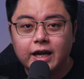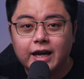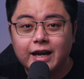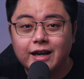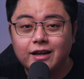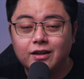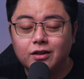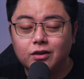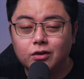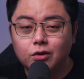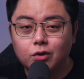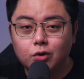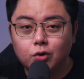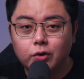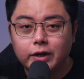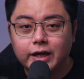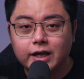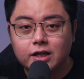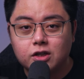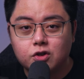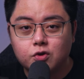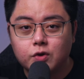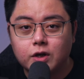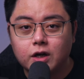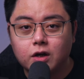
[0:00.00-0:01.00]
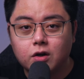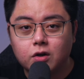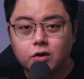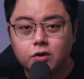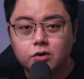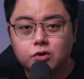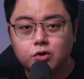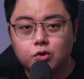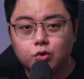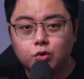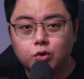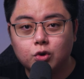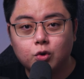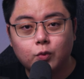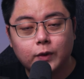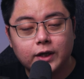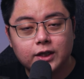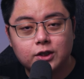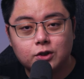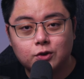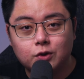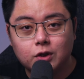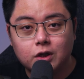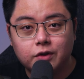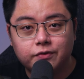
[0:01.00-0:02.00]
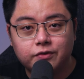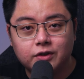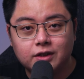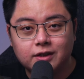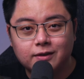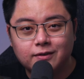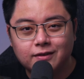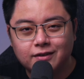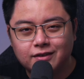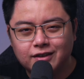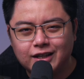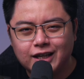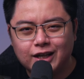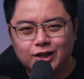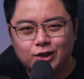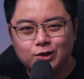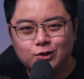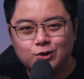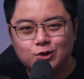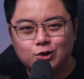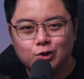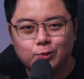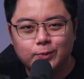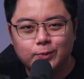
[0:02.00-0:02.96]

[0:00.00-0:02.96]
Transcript: at no extra cost to you whatsoever. Thank you so